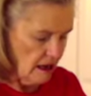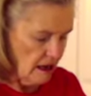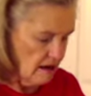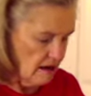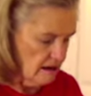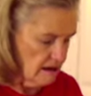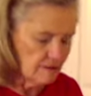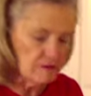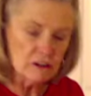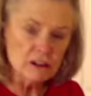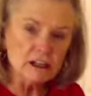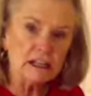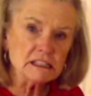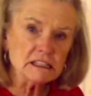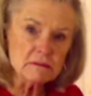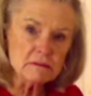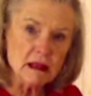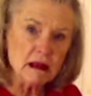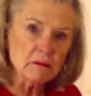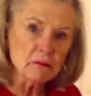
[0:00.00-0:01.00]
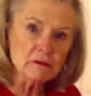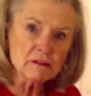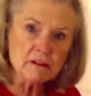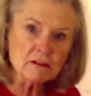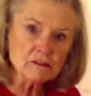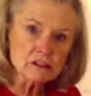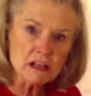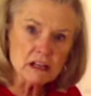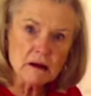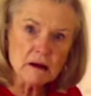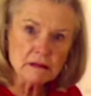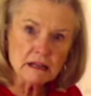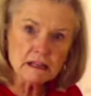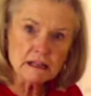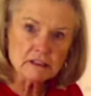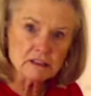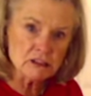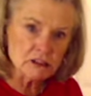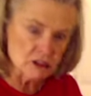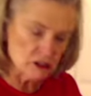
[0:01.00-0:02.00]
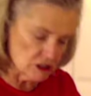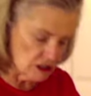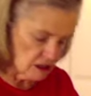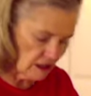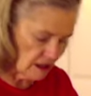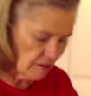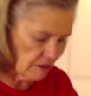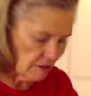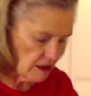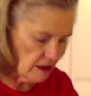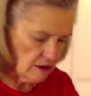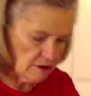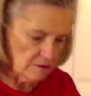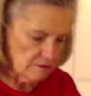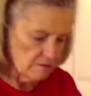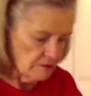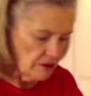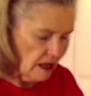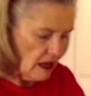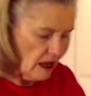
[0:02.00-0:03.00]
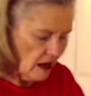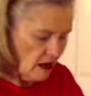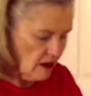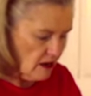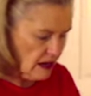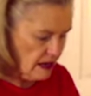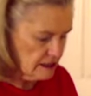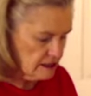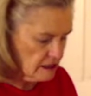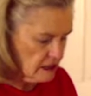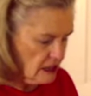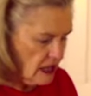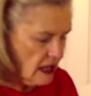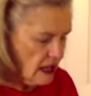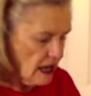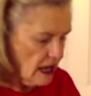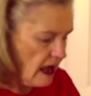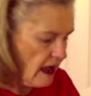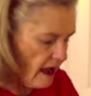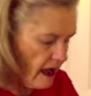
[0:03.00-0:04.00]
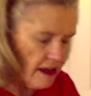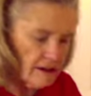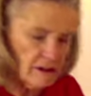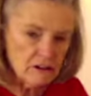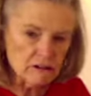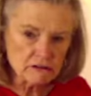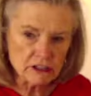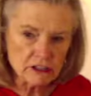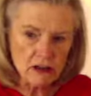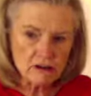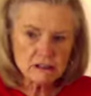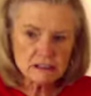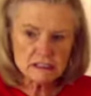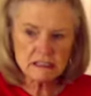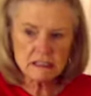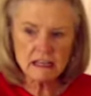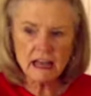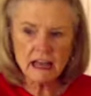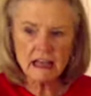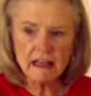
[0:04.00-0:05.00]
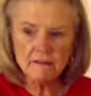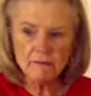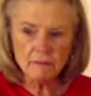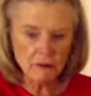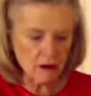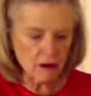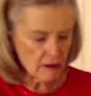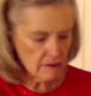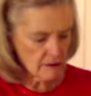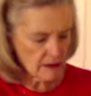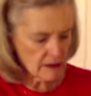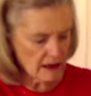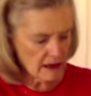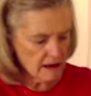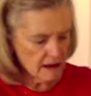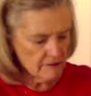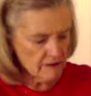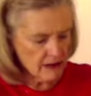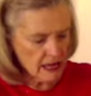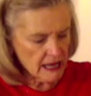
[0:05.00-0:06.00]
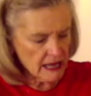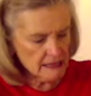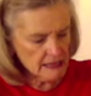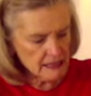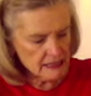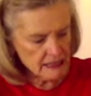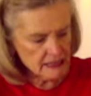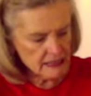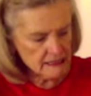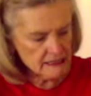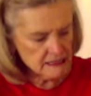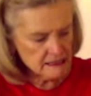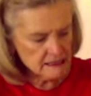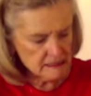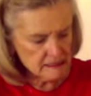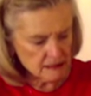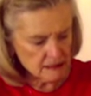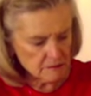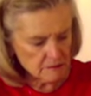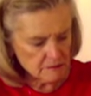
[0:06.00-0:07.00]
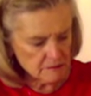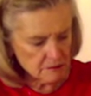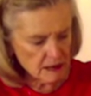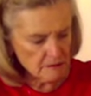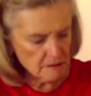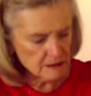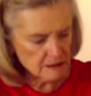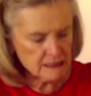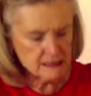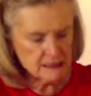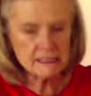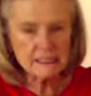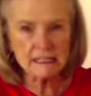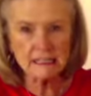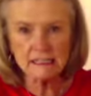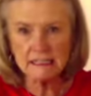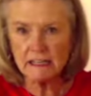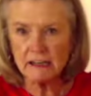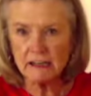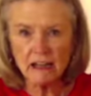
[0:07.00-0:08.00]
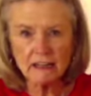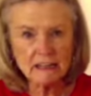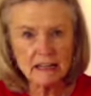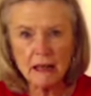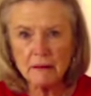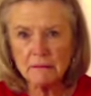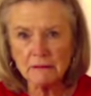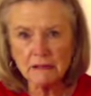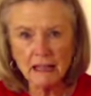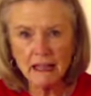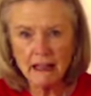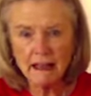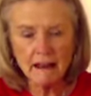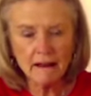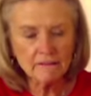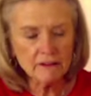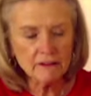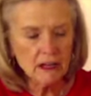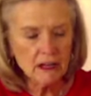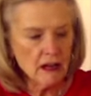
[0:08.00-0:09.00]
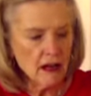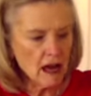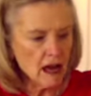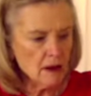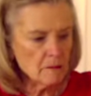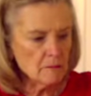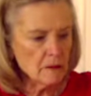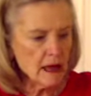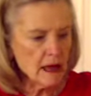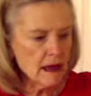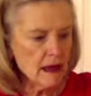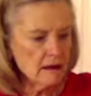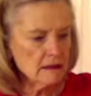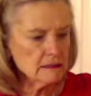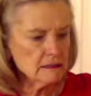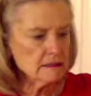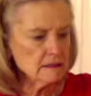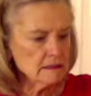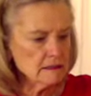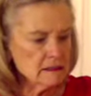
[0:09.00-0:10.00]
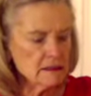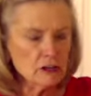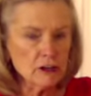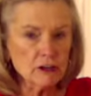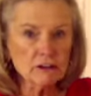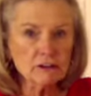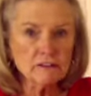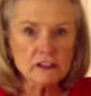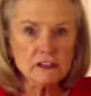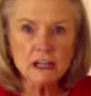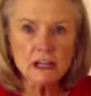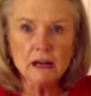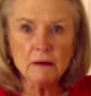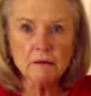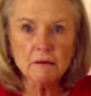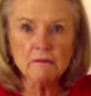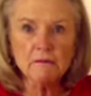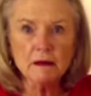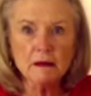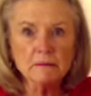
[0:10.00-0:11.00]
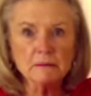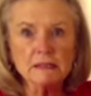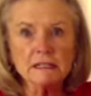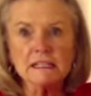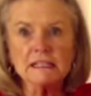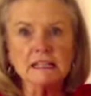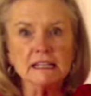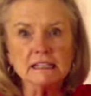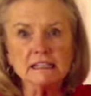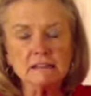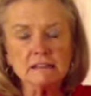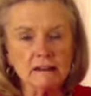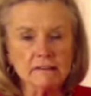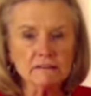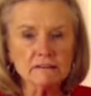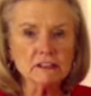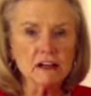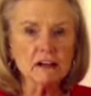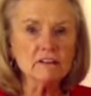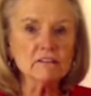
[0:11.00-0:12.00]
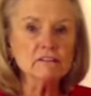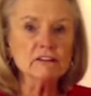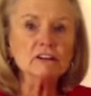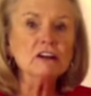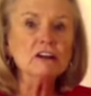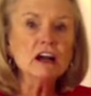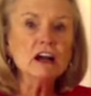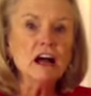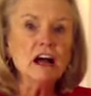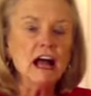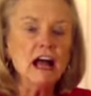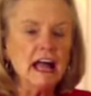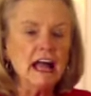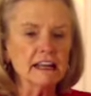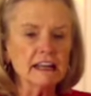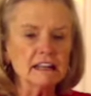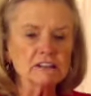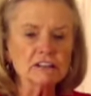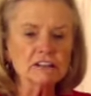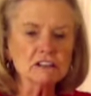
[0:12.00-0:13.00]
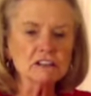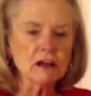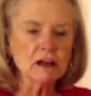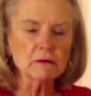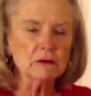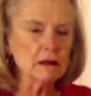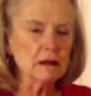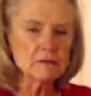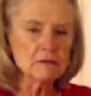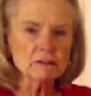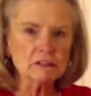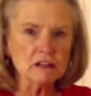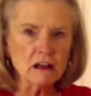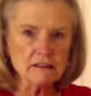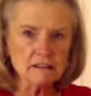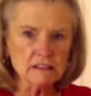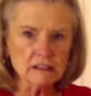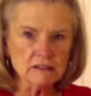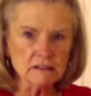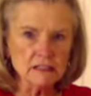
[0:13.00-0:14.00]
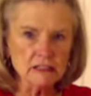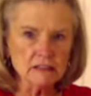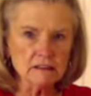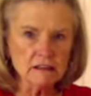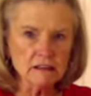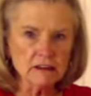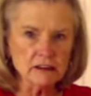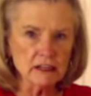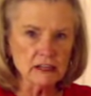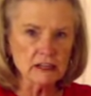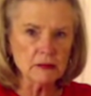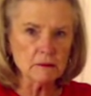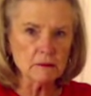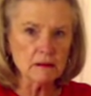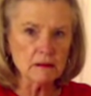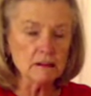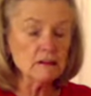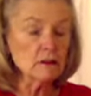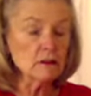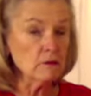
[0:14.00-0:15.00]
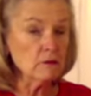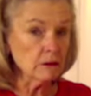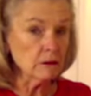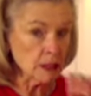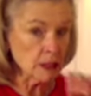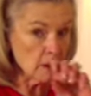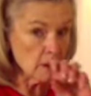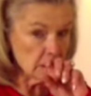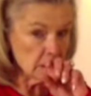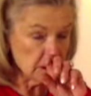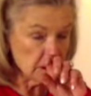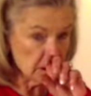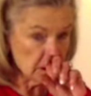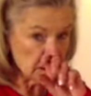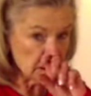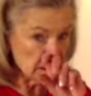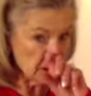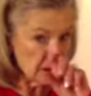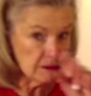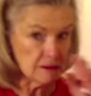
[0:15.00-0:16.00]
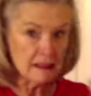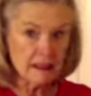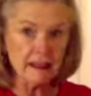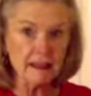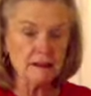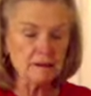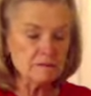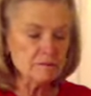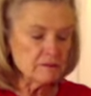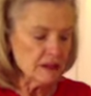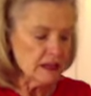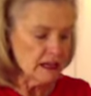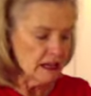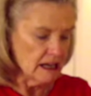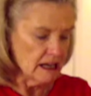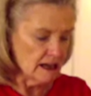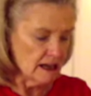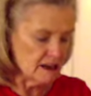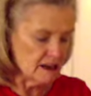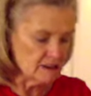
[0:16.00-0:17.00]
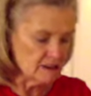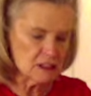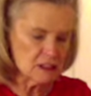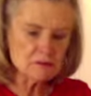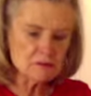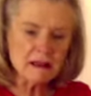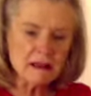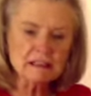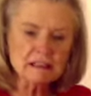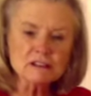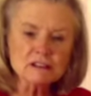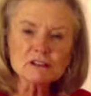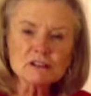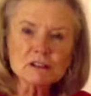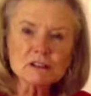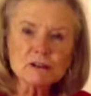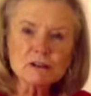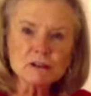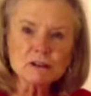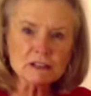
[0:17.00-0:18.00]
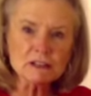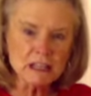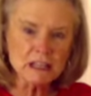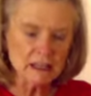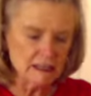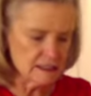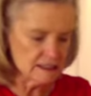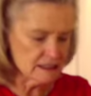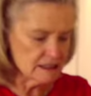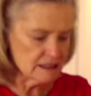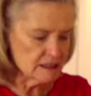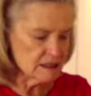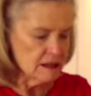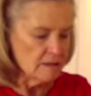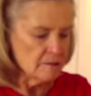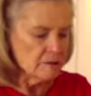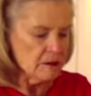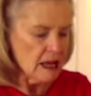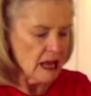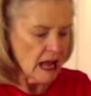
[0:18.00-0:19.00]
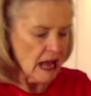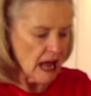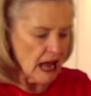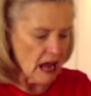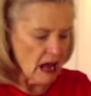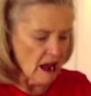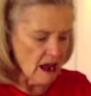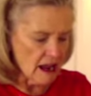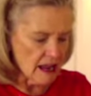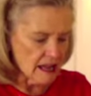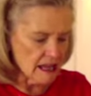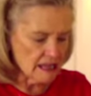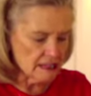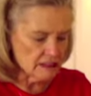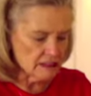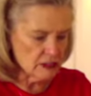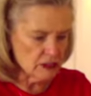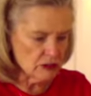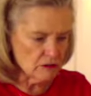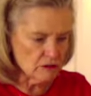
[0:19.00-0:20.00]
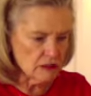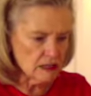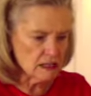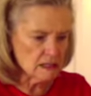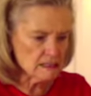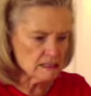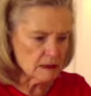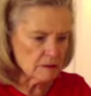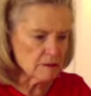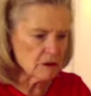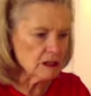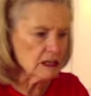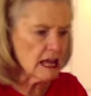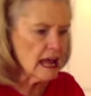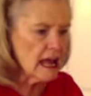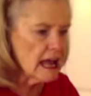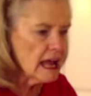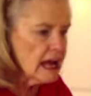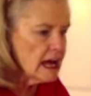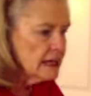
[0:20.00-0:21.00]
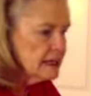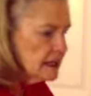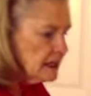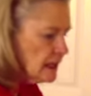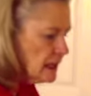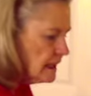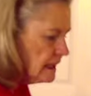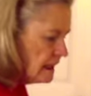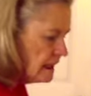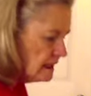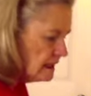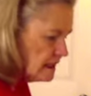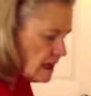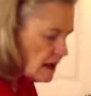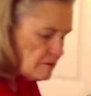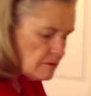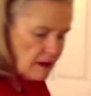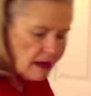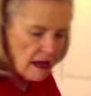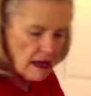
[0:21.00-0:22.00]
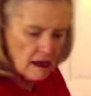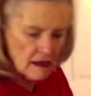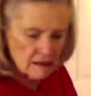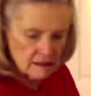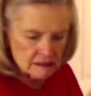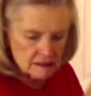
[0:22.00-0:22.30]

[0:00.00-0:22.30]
If you need some help with those combinations, just let me know. All right. You'll notice that I have added in some pumpkin seeds here. I happen to have about a third of a cup of pumpkin seeds left over, and I just thought, well, I'm going to toss those in there anyway. You know, granola, you can do that. Just make it to suit your taste. And to this, I'm going to add in about